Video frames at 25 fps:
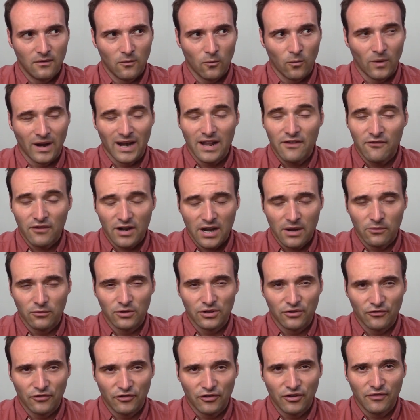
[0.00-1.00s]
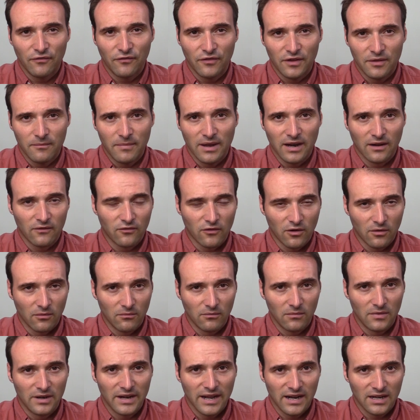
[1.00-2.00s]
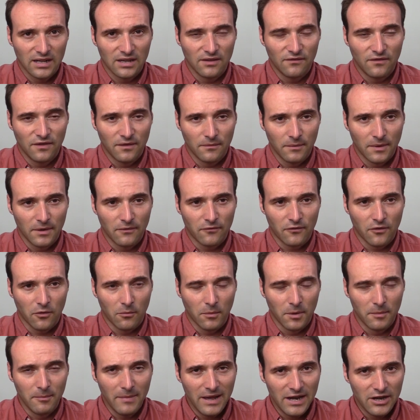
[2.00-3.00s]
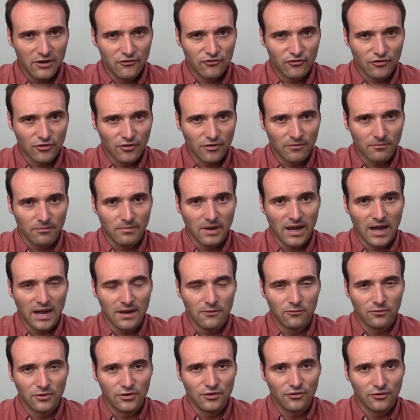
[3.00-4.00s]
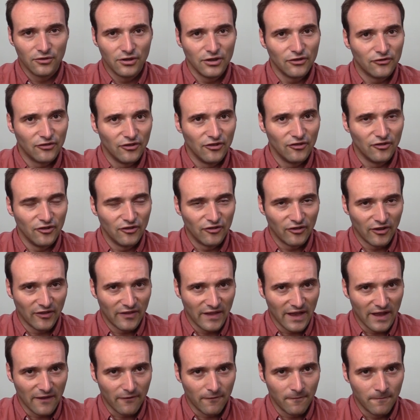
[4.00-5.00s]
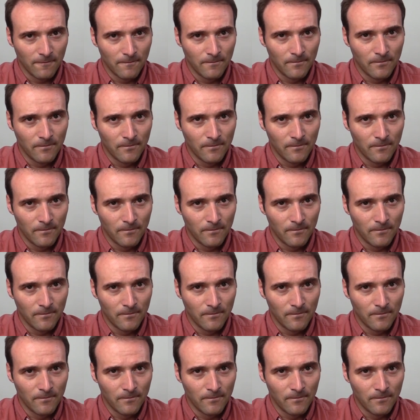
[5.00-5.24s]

Whenever I would receive feedback from negative feedback from a manager, I would do this, this, this, and that.